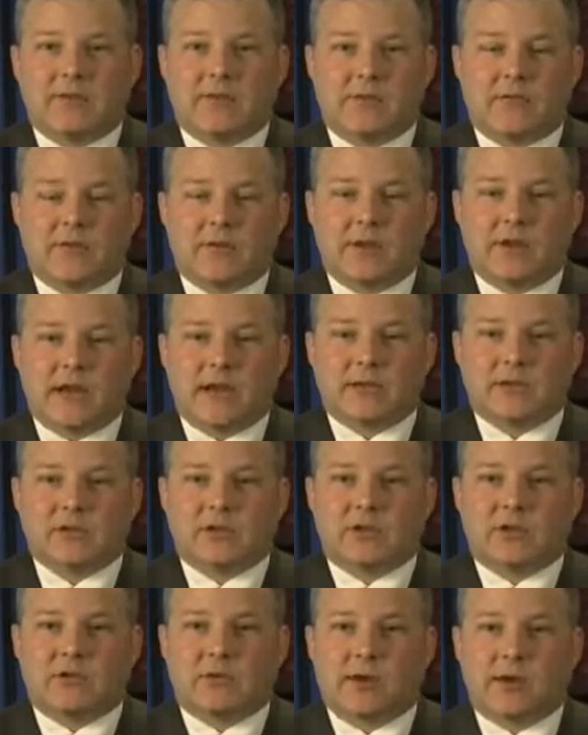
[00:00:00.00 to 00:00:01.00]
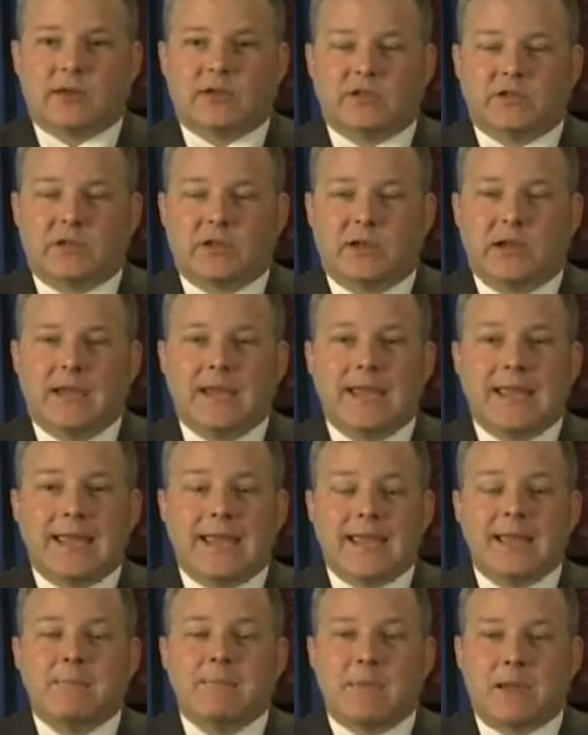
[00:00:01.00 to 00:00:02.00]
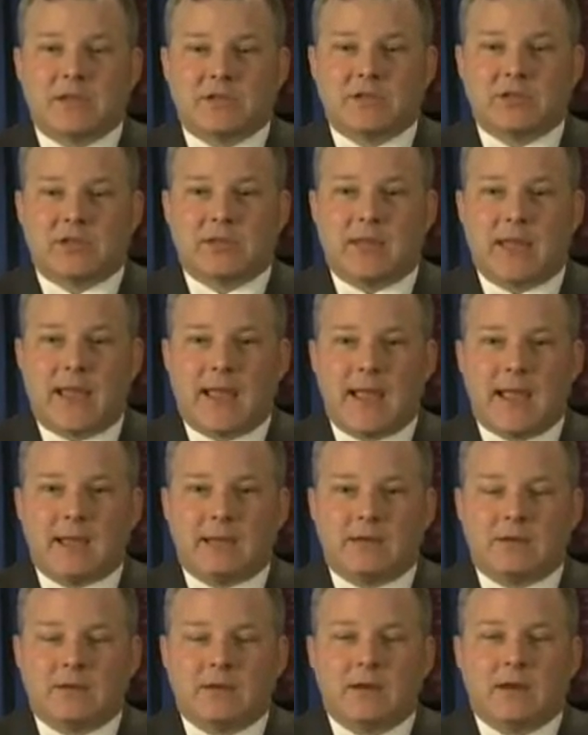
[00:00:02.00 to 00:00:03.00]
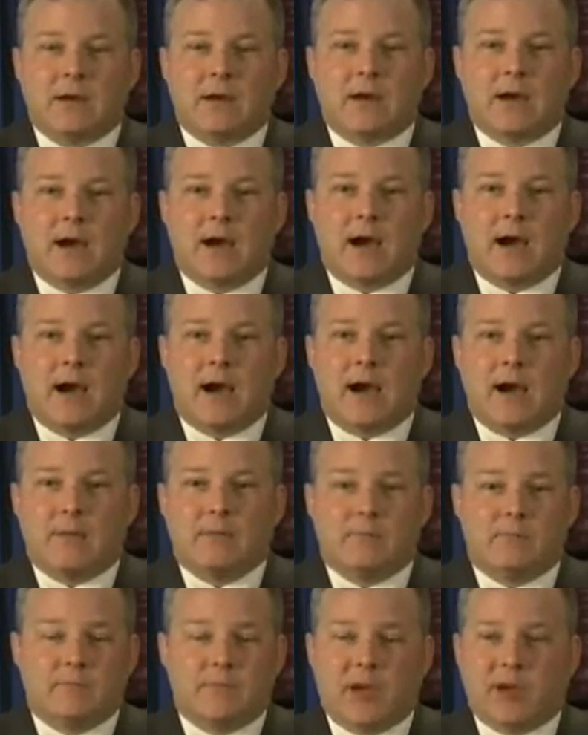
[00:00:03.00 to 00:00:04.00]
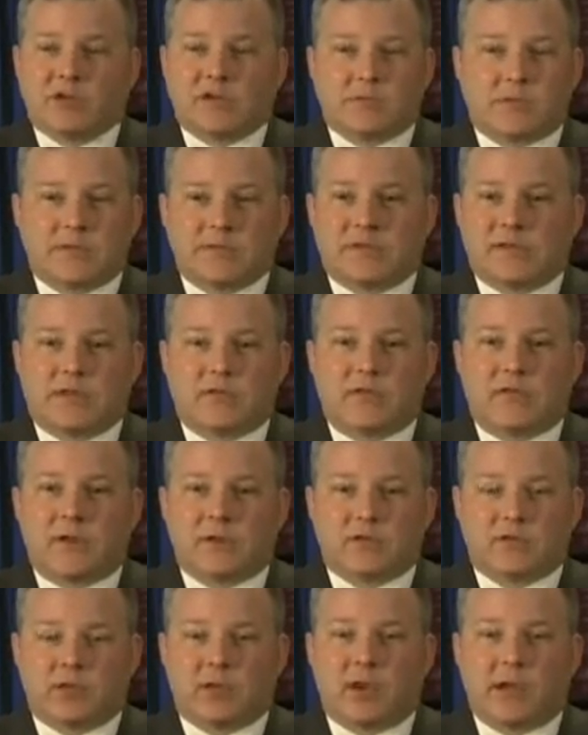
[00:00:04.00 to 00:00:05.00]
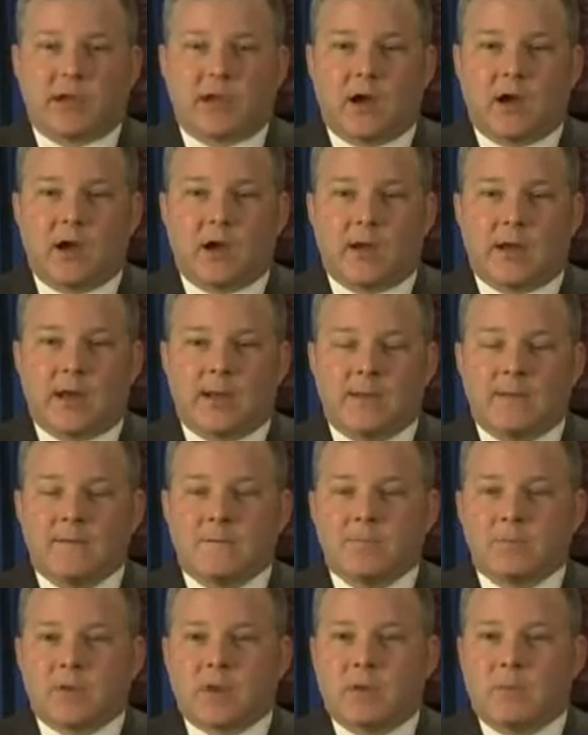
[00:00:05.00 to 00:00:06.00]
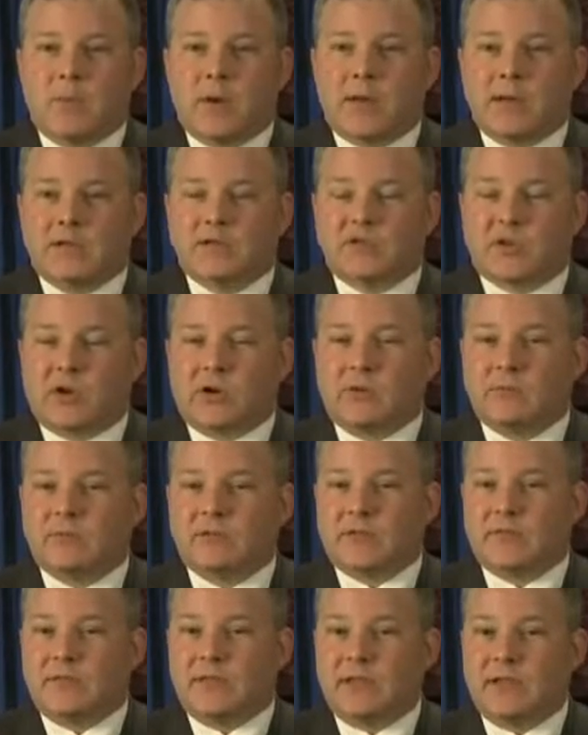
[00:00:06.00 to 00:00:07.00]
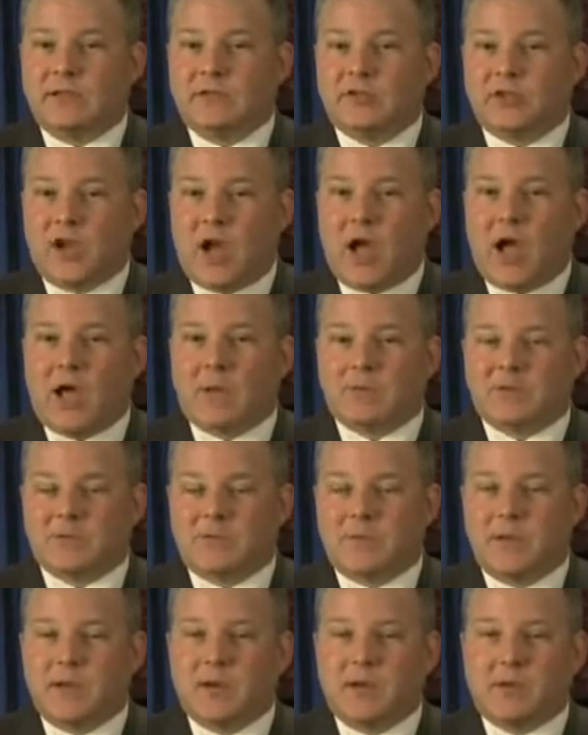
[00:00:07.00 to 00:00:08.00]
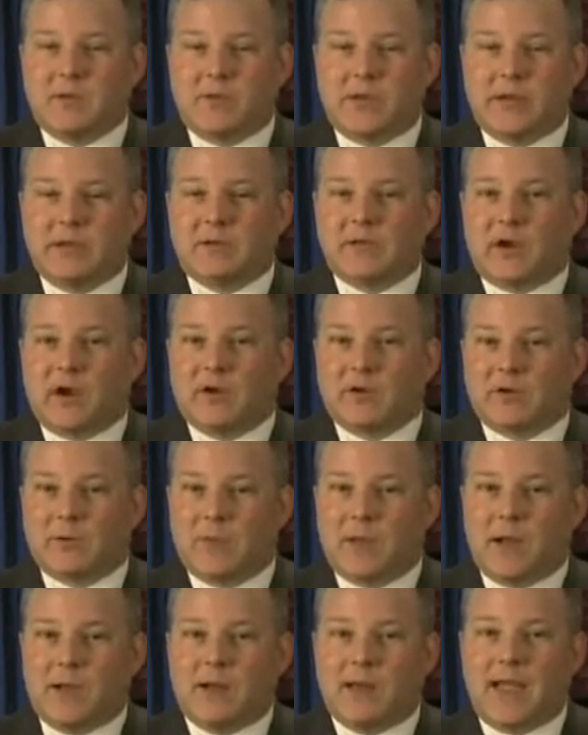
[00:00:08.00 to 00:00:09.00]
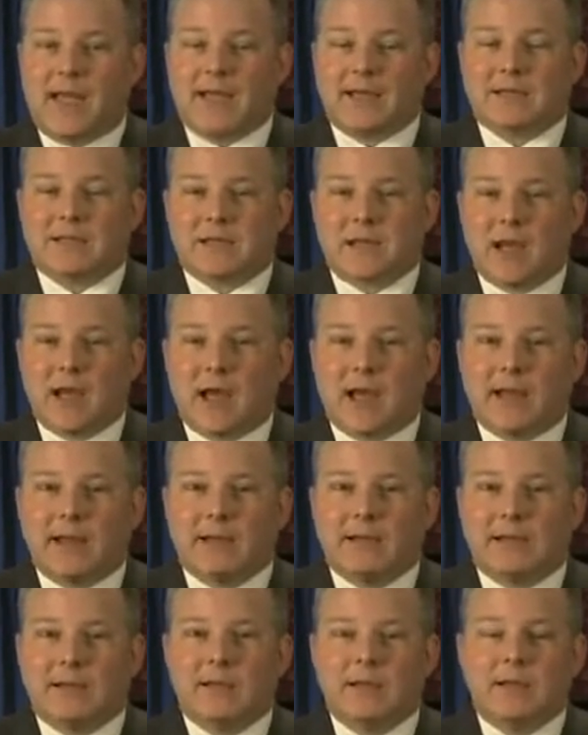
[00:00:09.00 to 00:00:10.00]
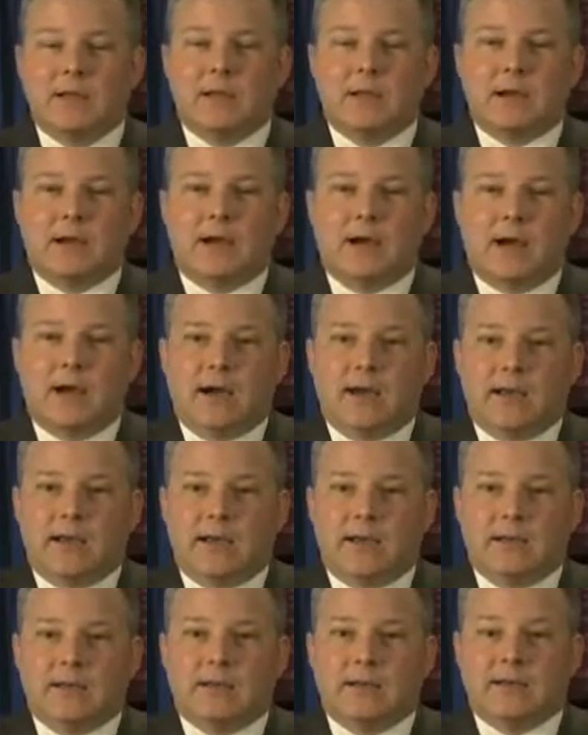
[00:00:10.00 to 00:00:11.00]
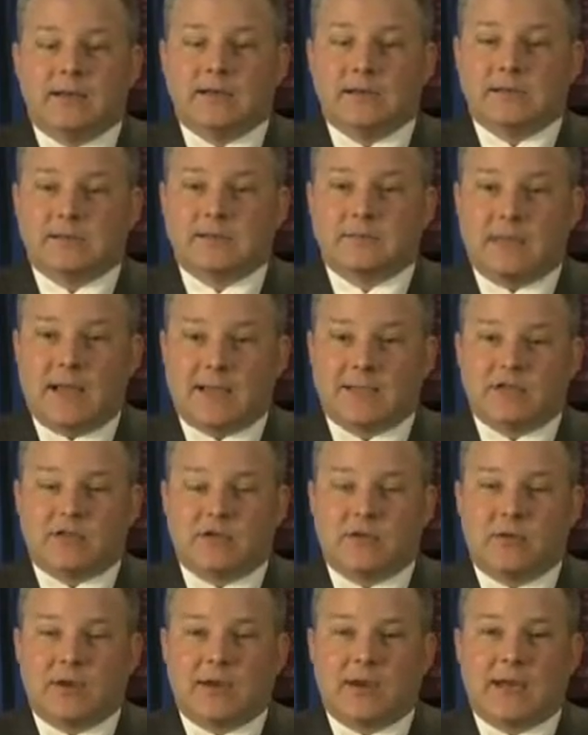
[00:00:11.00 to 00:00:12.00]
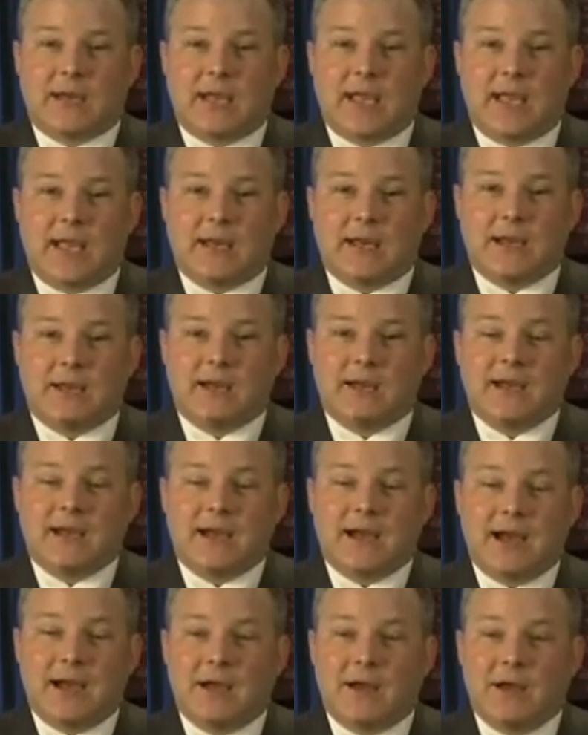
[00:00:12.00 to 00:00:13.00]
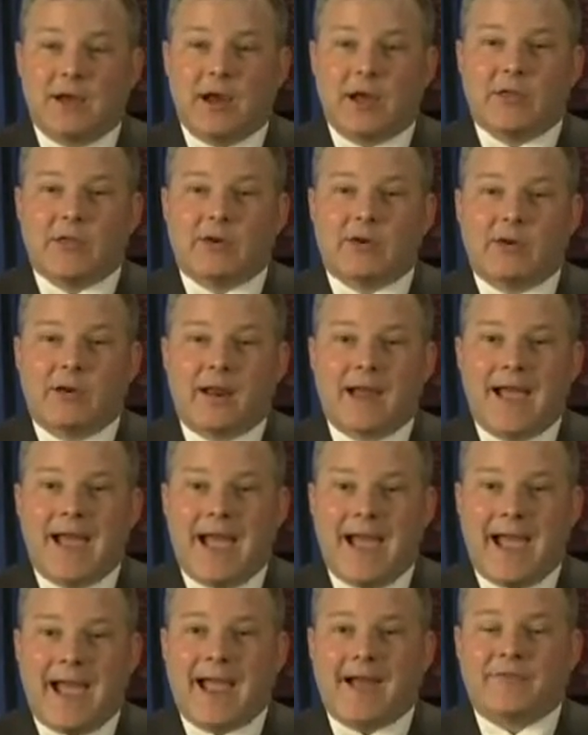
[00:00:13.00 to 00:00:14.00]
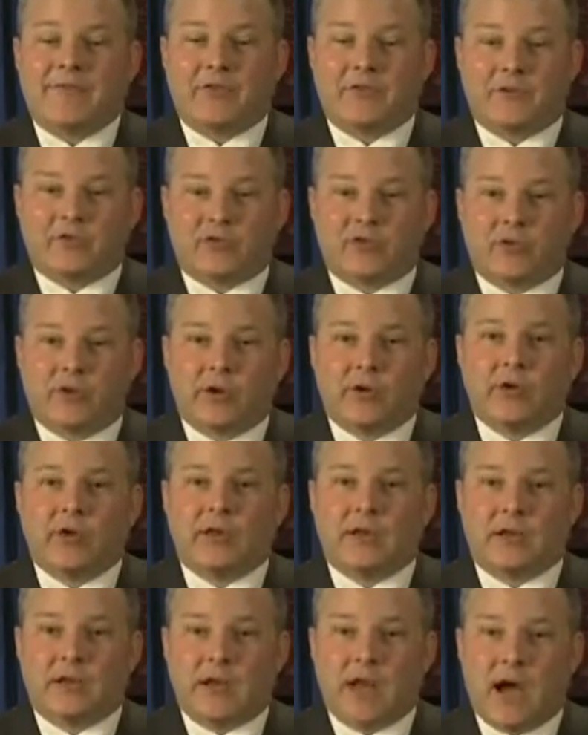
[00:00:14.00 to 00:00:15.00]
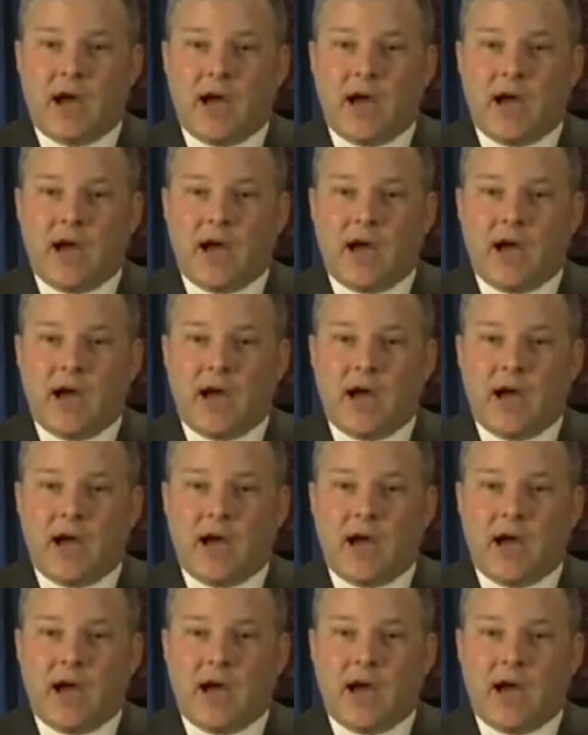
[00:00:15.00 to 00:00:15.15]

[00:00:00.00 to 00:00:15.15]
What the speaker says: it for the next generation. He mentioned that. No specifics really on it. But in terms of the jobs bill that he talked about last night, it is, as you indicated, another $500 billion.